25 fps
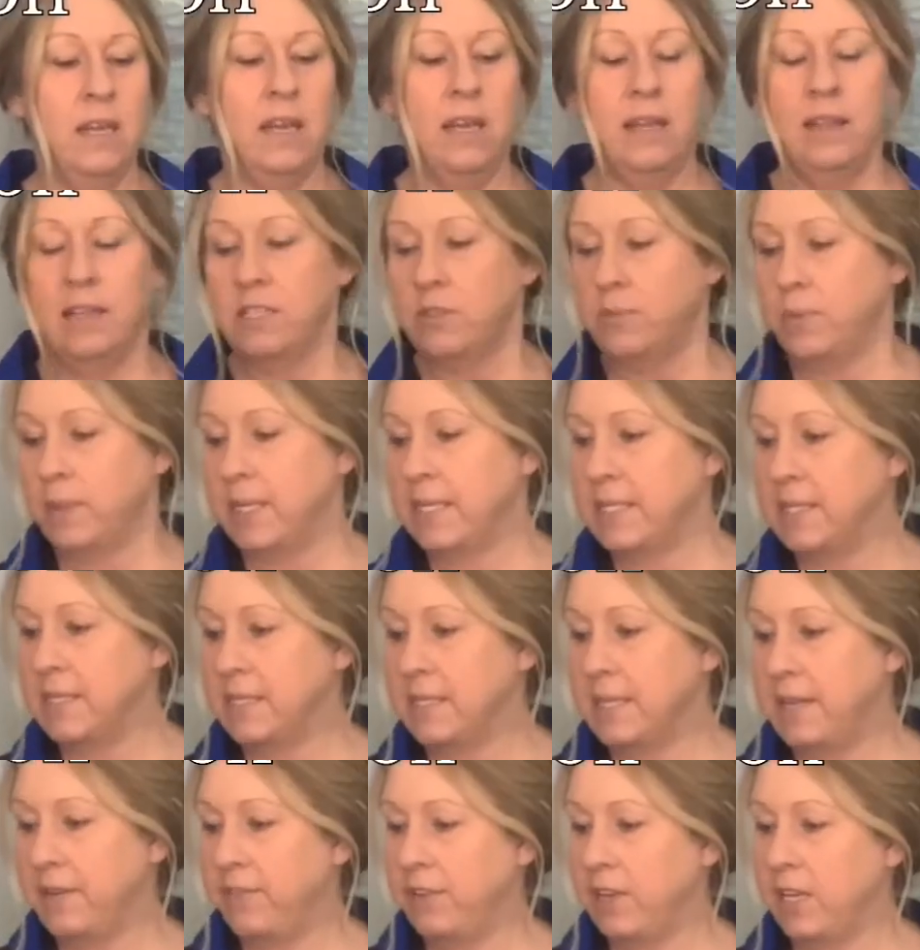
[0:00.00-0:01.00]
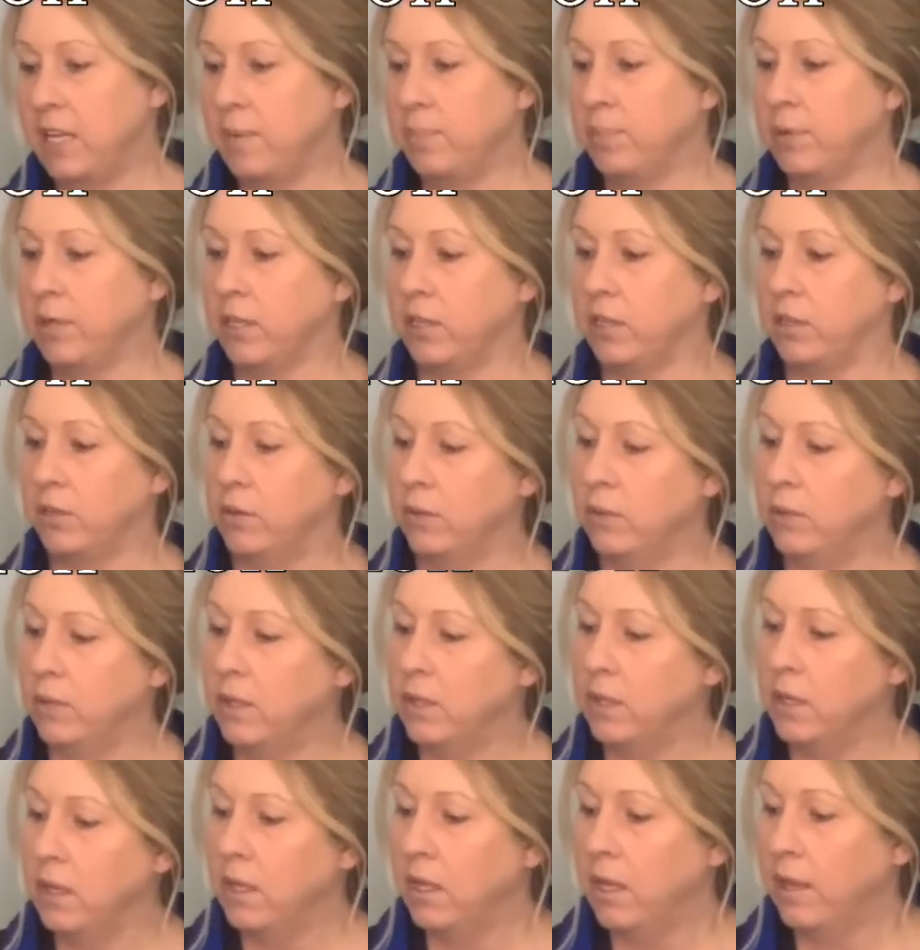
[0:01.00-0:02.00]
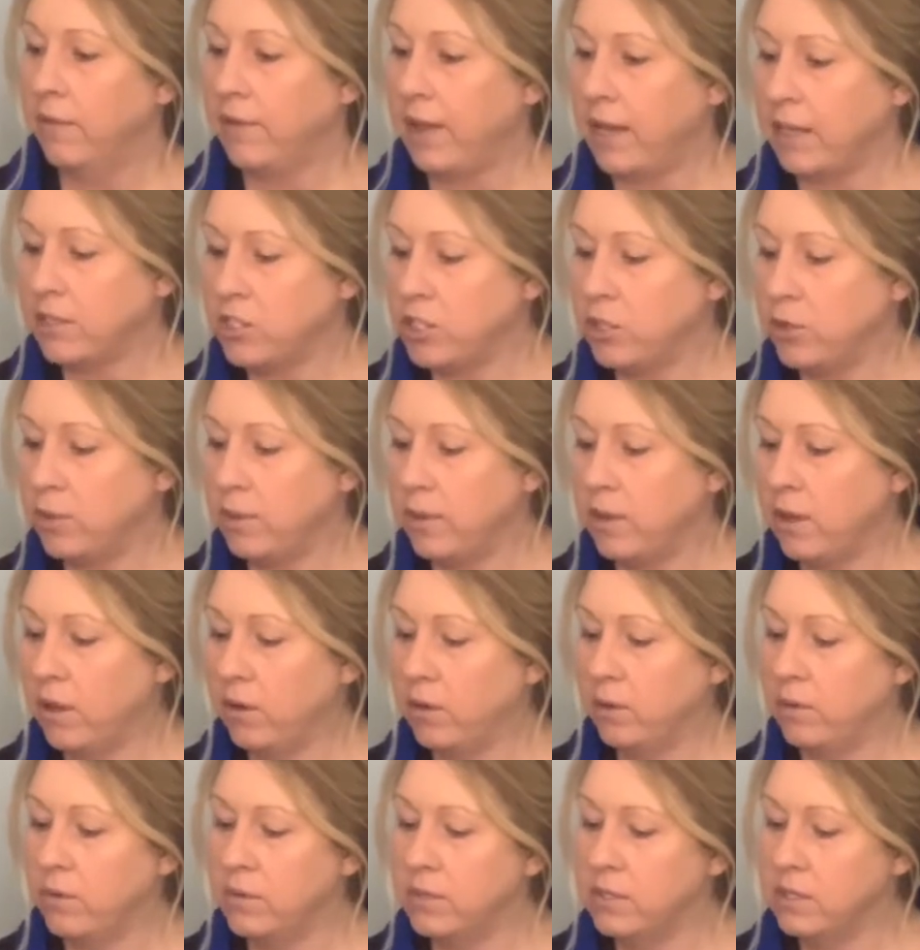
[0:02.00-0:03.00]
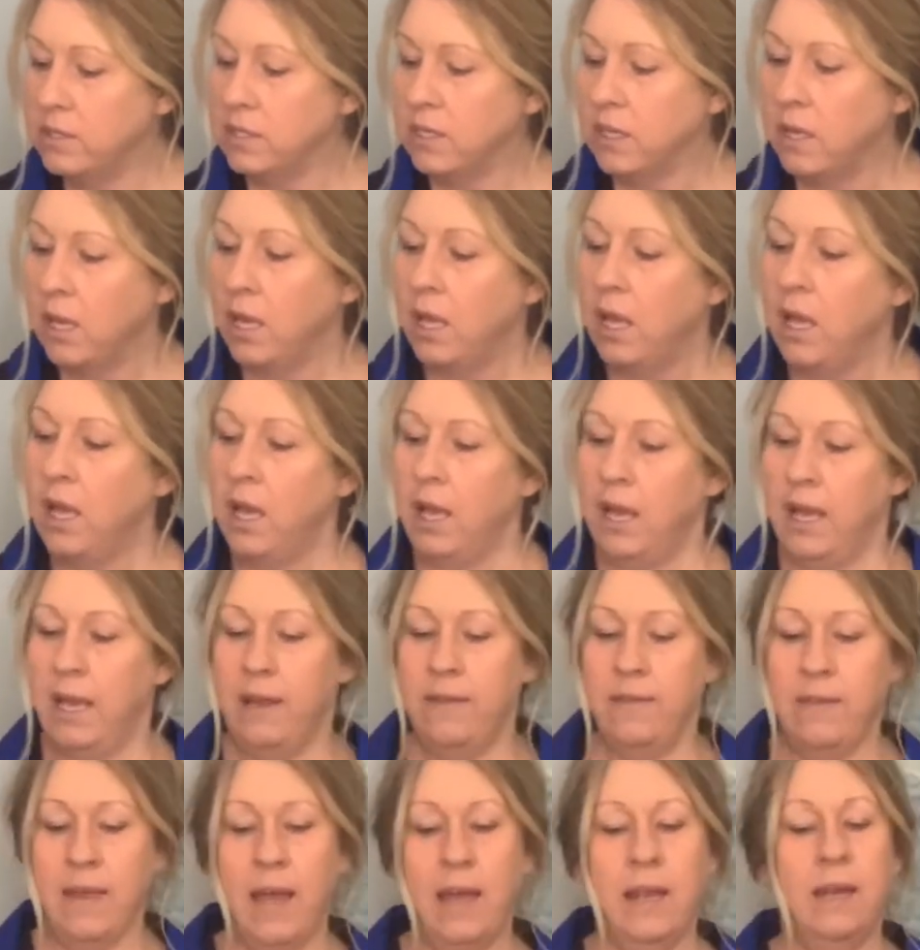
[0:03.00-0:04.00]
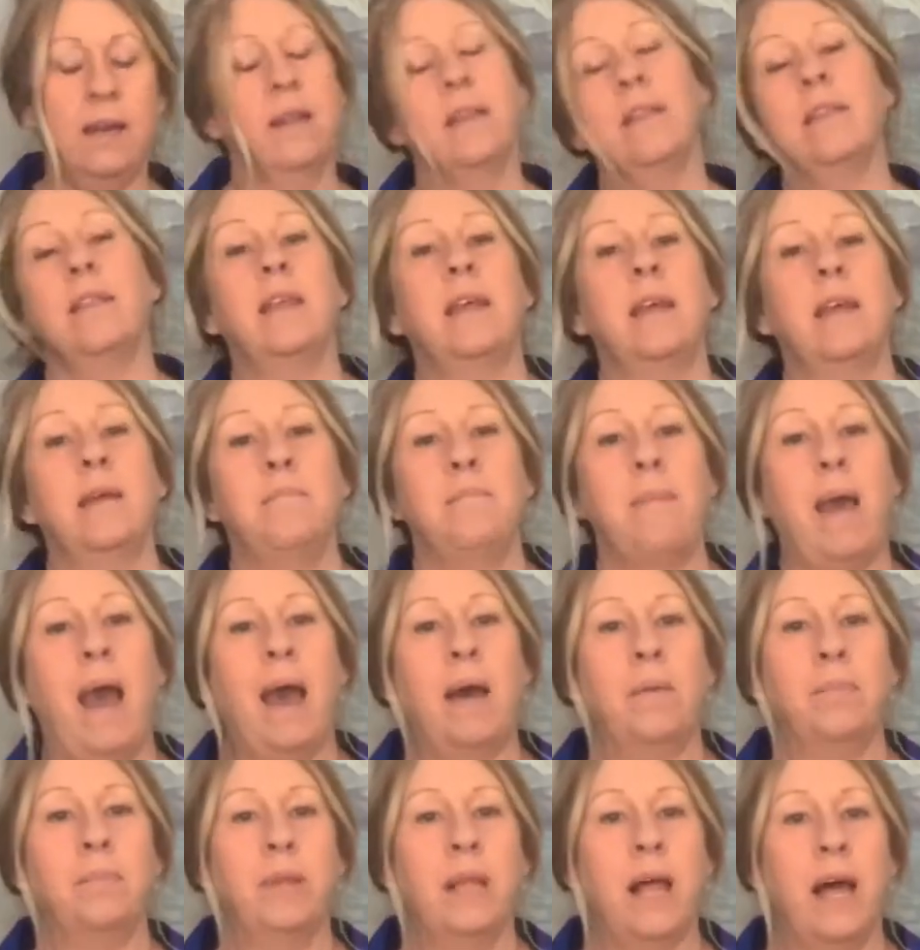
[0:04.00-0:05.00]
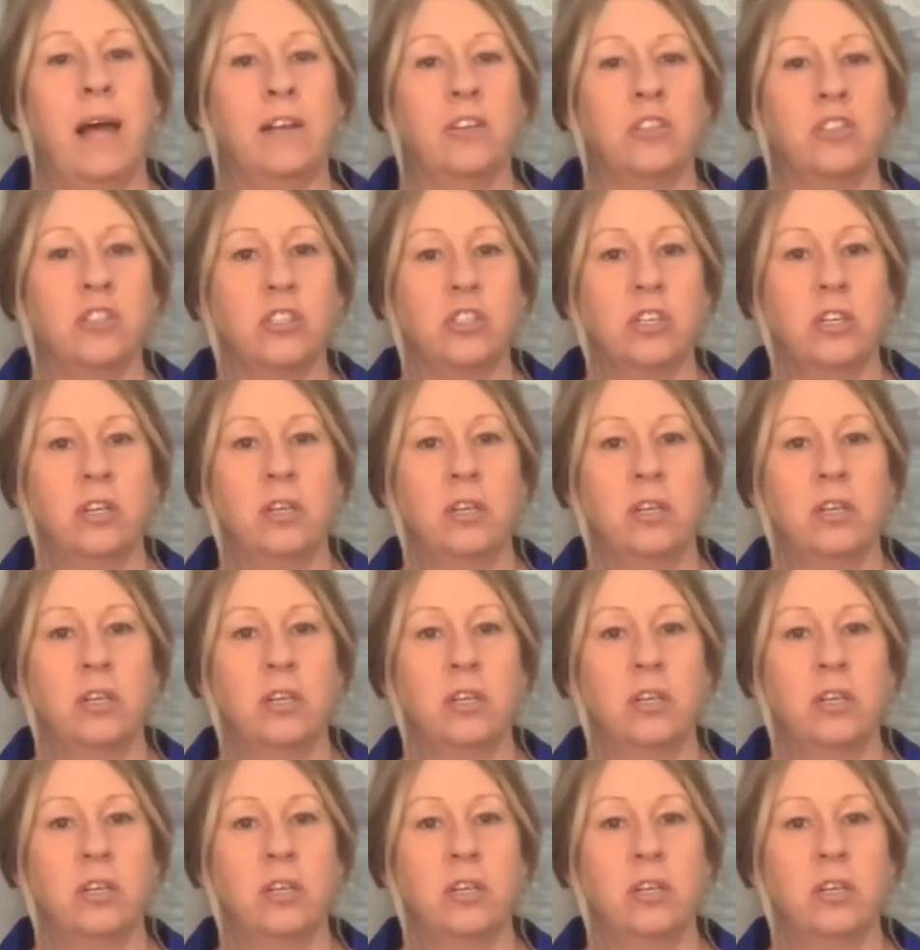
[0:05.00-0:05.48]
This one is the Tiffany blue, got 2 of those, and then the matte blush,